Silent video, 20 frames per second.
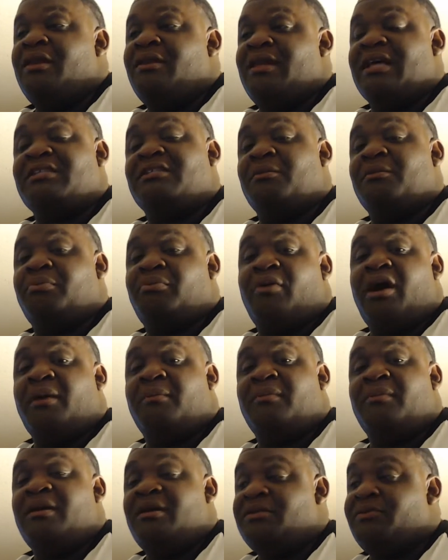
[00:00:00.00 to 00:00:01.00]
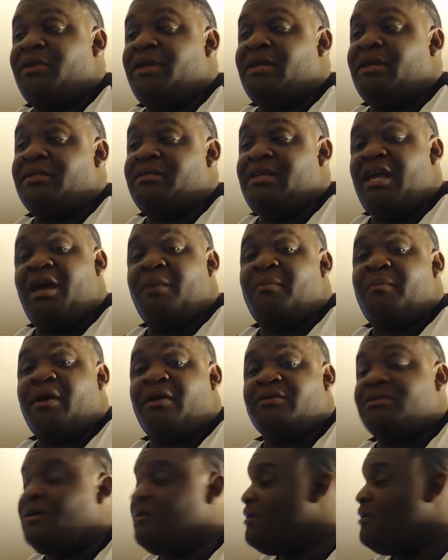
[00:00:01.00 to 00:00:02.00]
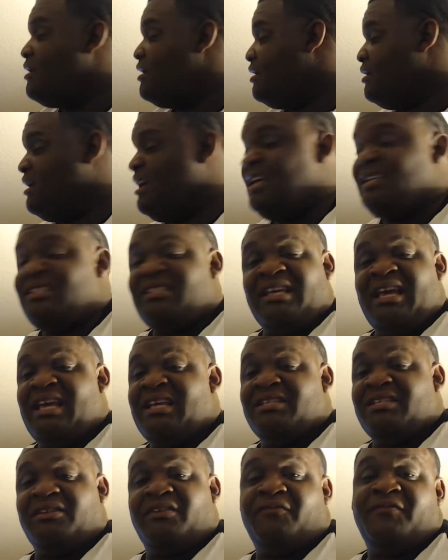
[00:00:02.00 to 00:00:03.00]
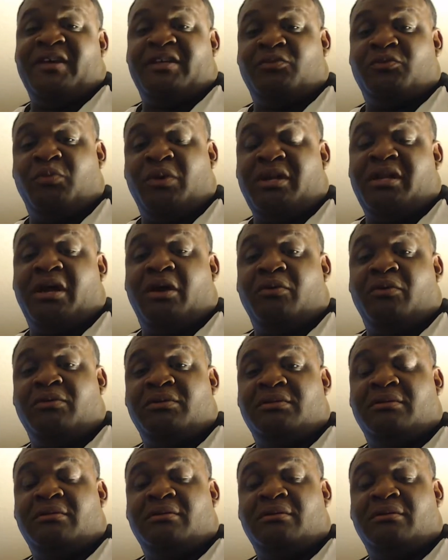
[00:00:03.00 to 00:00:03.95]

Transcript: That's the problem. So they can tell Microsoft it's easy to fix Windows.